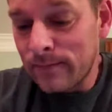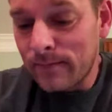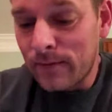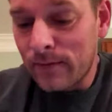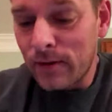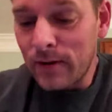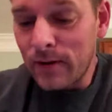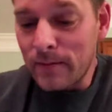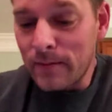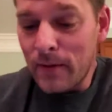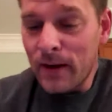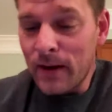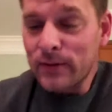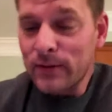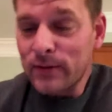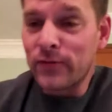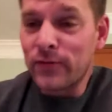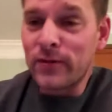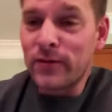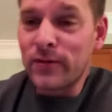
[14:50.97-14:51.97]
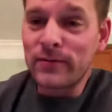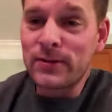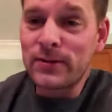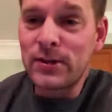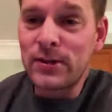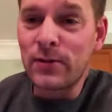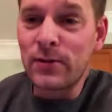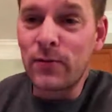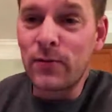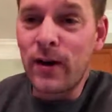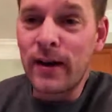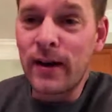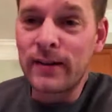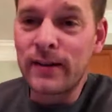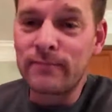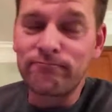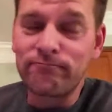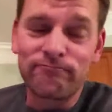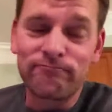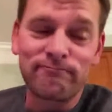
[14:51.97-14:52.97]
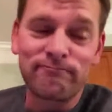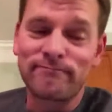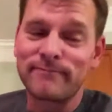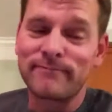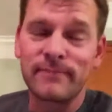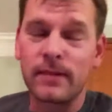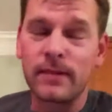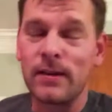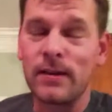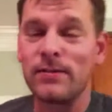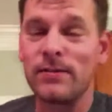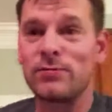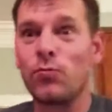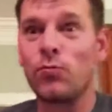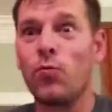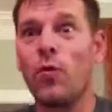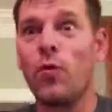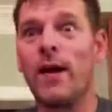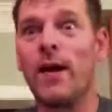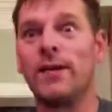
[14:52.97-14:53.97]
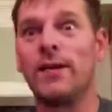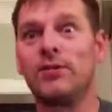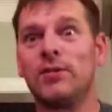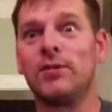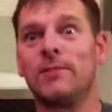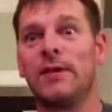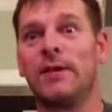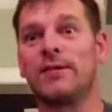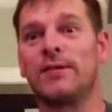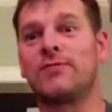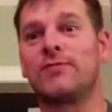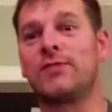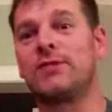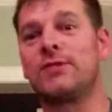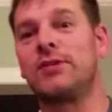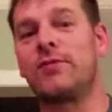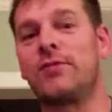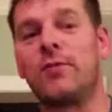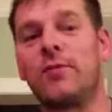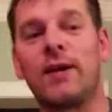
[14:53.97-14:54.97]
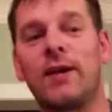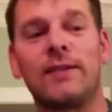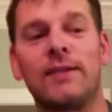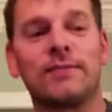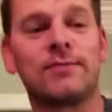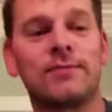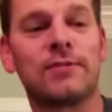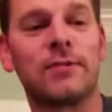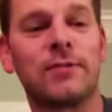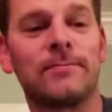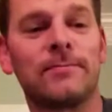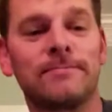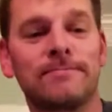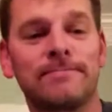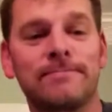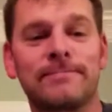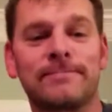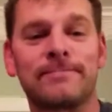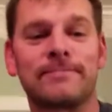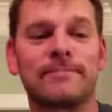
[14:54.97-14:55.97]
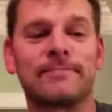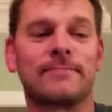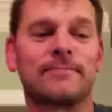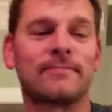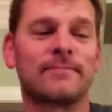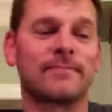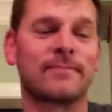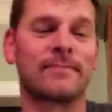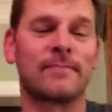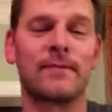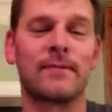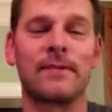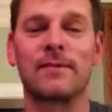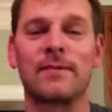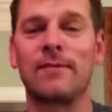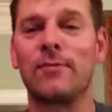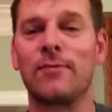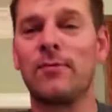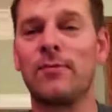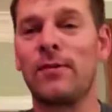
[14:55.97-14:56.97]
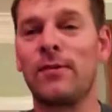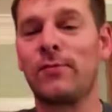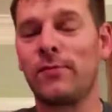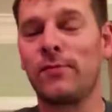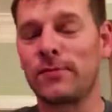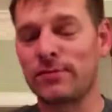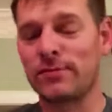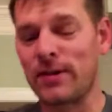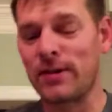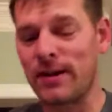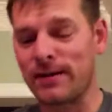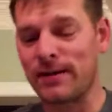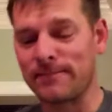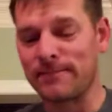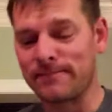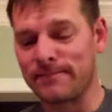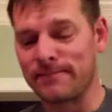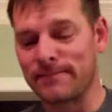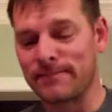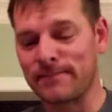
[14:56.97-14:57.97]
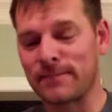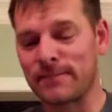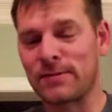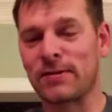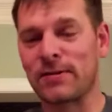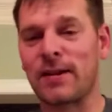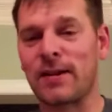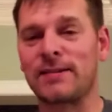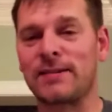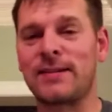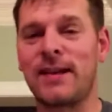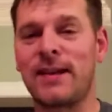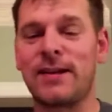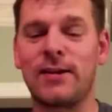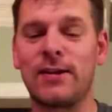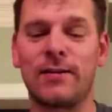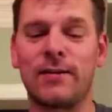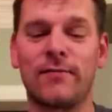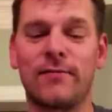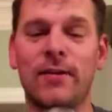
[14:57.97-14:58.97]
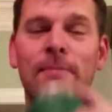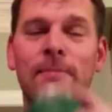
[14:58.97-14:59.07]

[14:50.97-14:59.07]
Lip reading: $30 for cheer wine is way too much for cheer wine. So we'll try to take care of you.